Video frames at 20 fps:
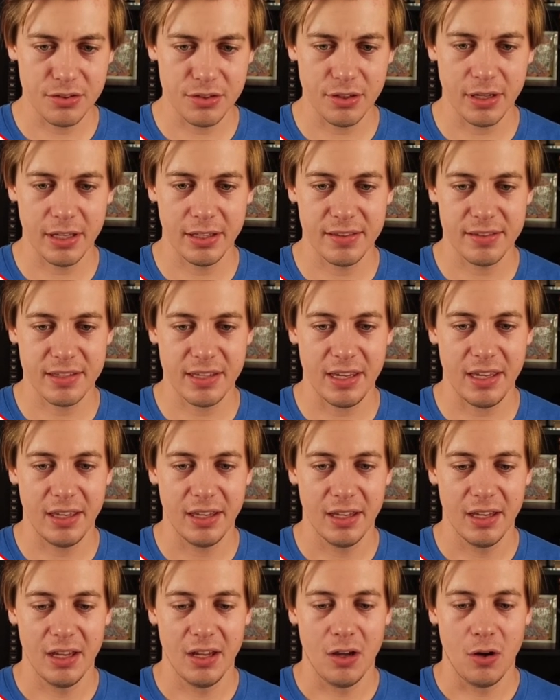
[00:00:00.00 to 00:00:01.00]
So you can
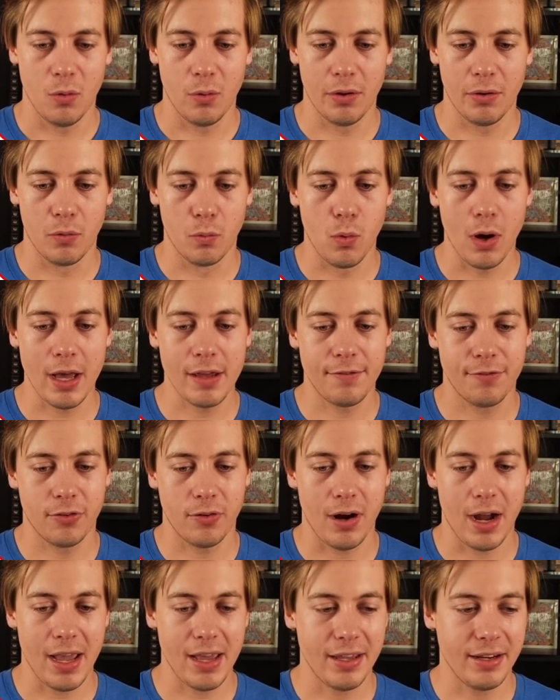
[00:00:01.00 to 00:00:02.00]
see with a wide
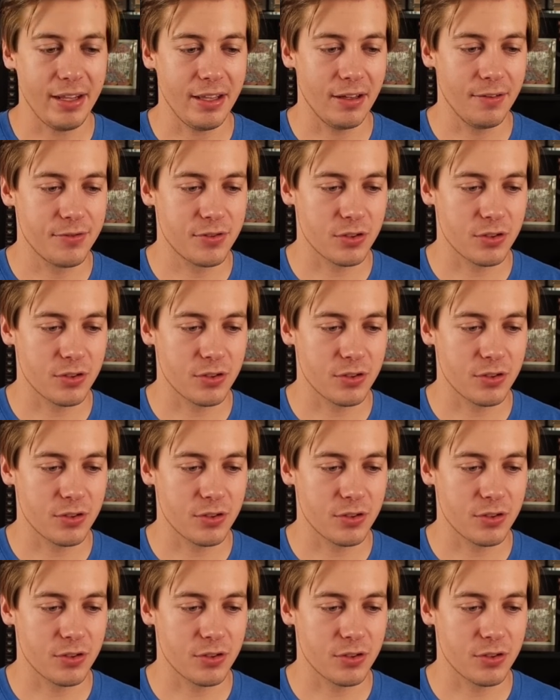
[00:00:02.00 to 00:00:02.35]
variety